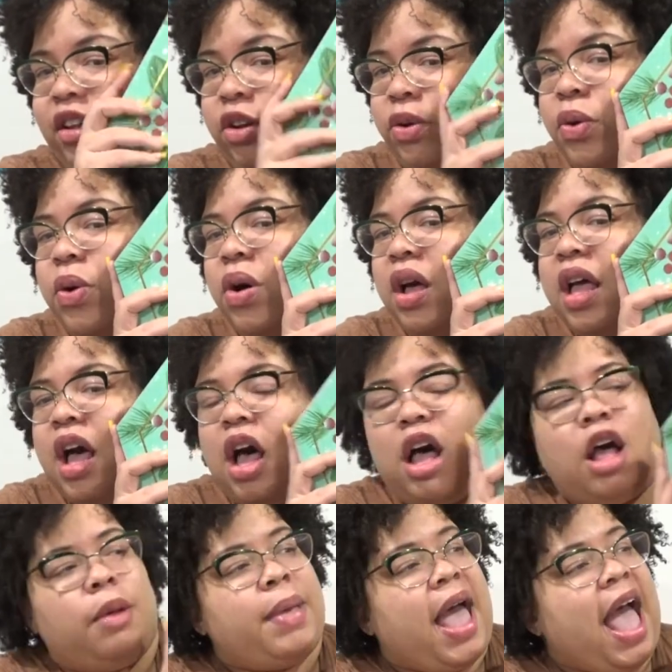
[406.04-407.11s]
little
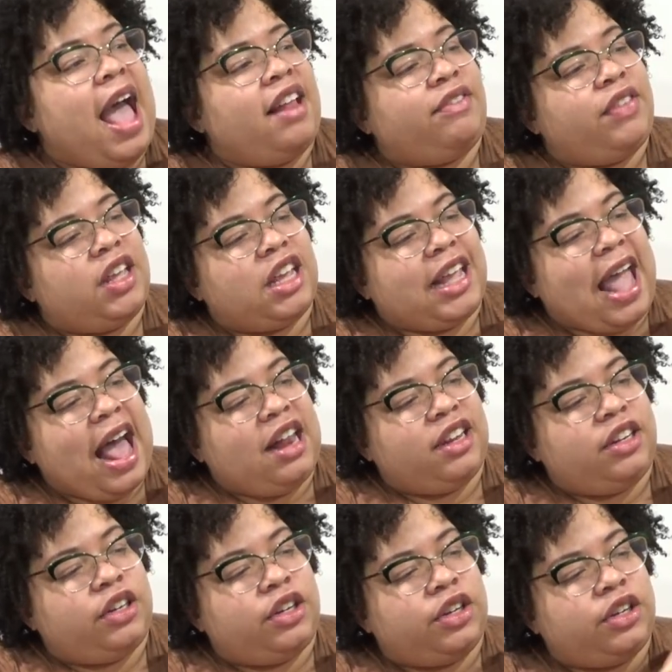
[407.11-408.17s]
um, advent
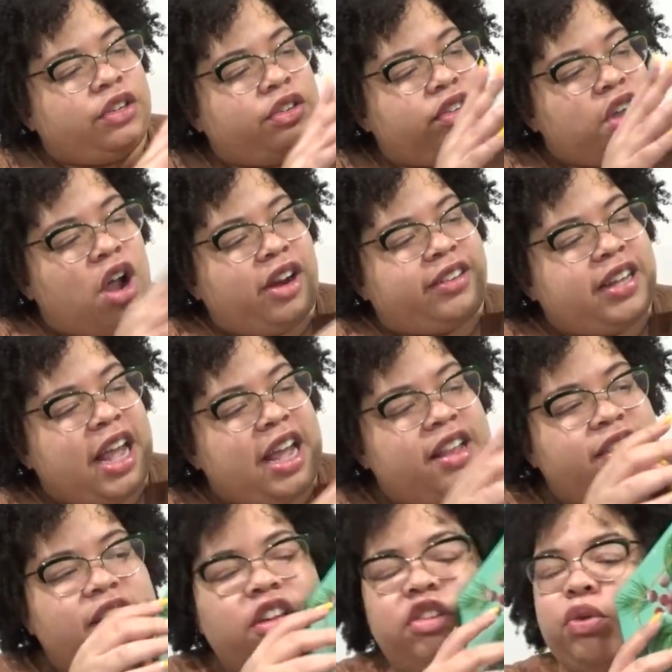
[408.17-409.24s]
calendars,
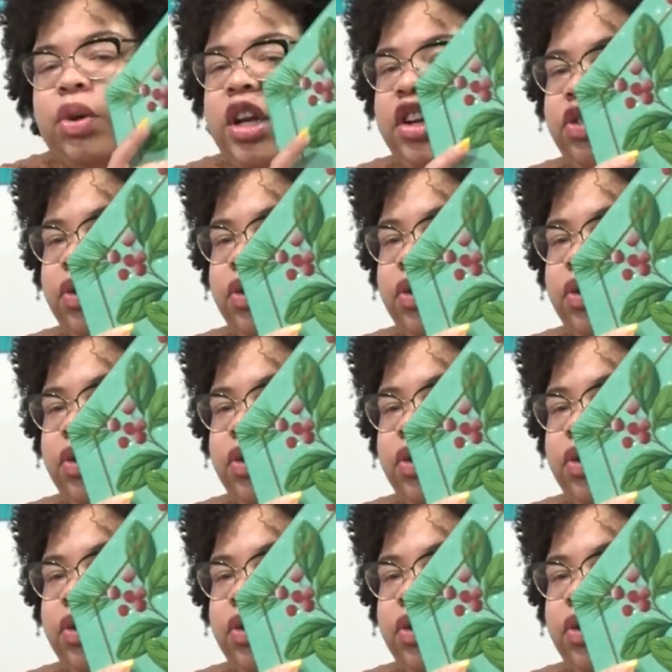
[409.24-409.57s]
Arteza twenty